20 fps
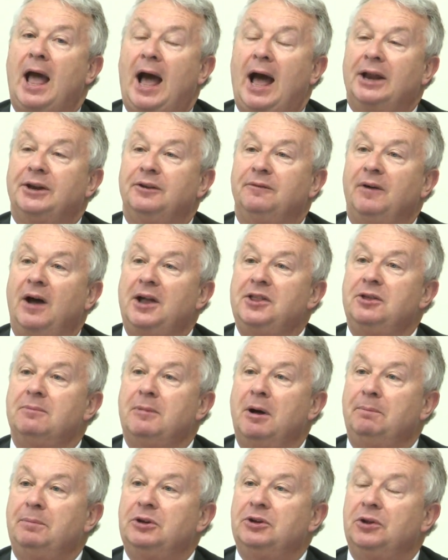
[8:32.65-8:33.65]
and divide them
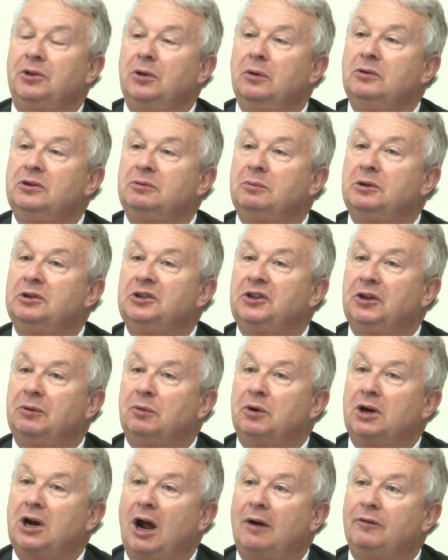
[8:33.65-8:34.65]
up into those ones that
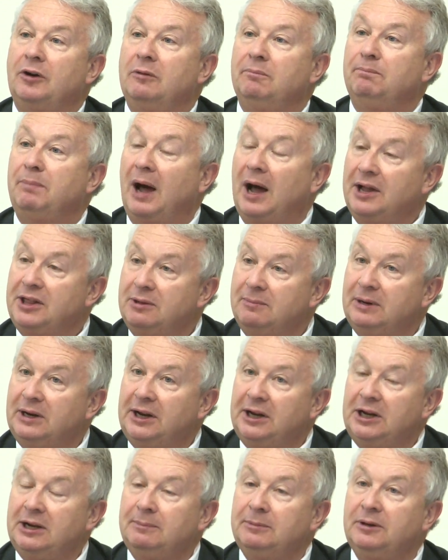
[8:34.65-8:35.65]
were covered by the
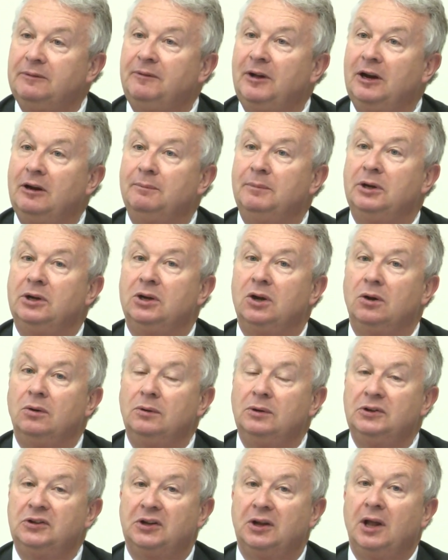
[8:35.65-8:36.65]
Millennium Development
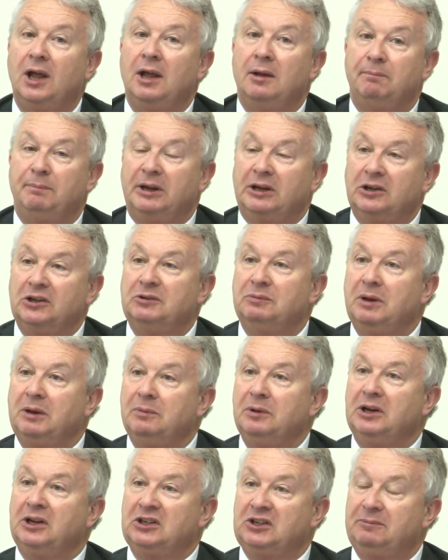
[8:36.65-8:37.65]
Goals, because we
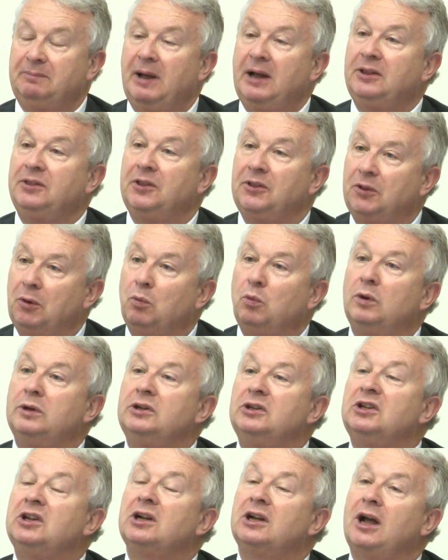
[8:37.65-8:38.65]
would expect that the
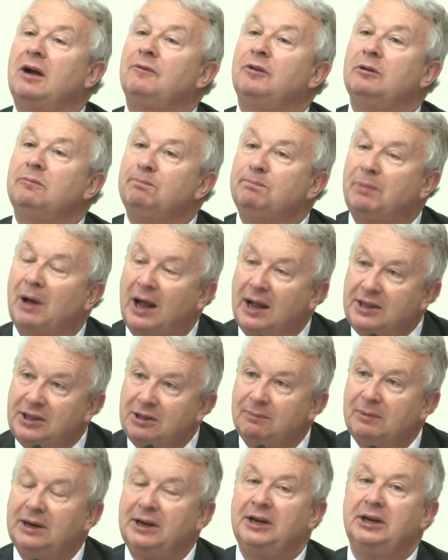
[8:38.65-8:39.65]
ones covered by
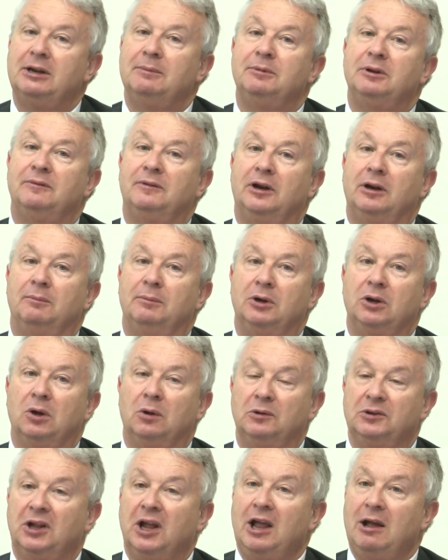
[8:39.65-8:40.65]
the Millennium Development
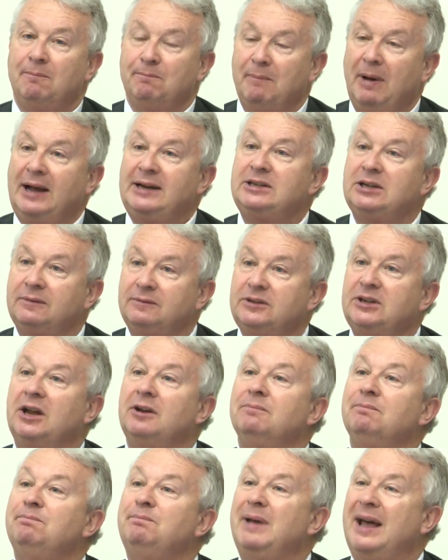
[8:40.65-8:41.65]
Goals might have
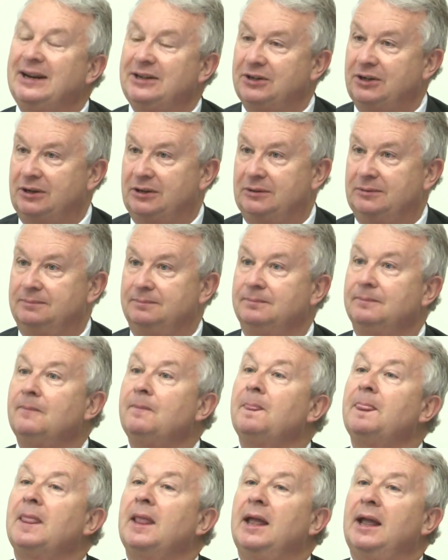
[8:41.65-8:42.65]
done better
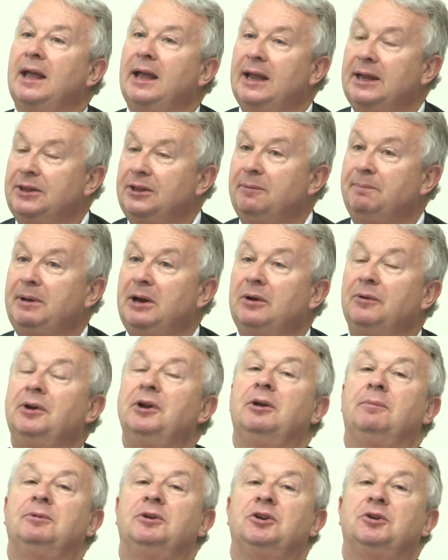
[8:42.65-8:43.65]
in the
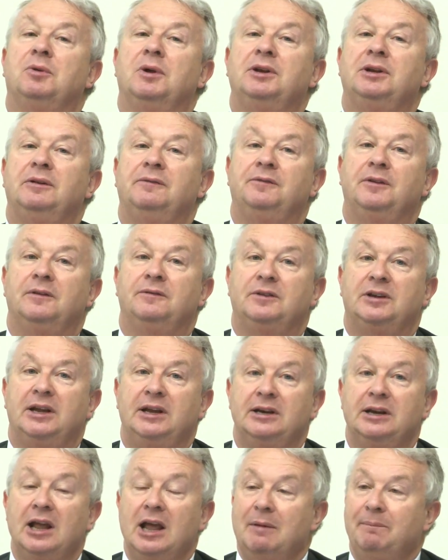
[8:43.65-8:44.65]
period up to
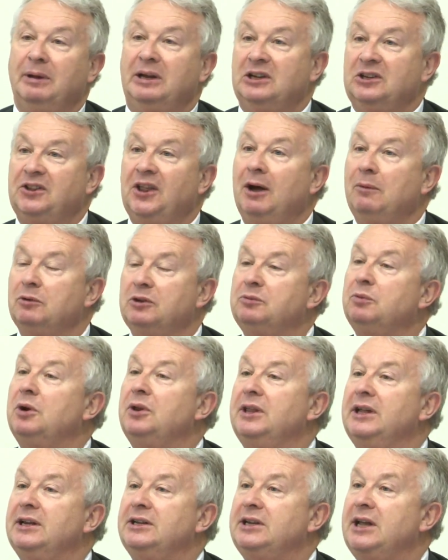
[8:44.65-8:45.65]
2015, because that was where
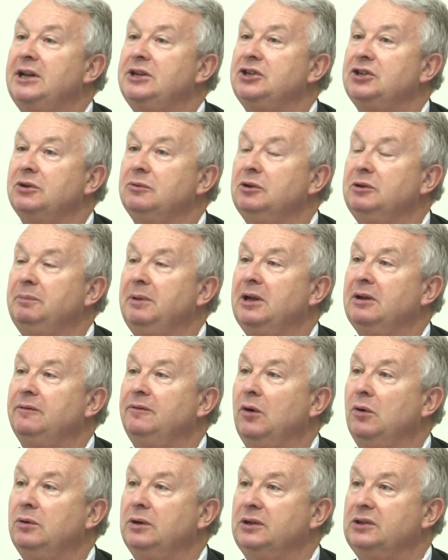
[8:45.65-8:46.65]
the attention was being
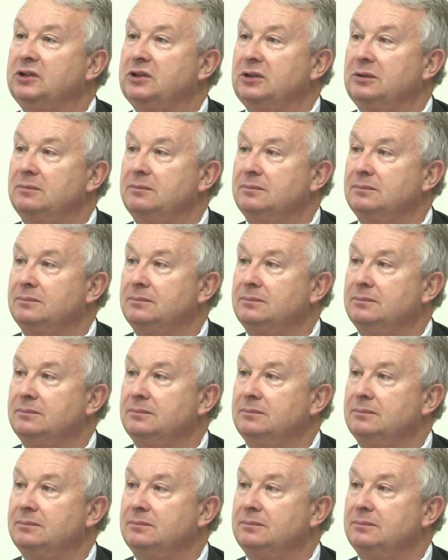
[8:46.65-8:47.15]
focused.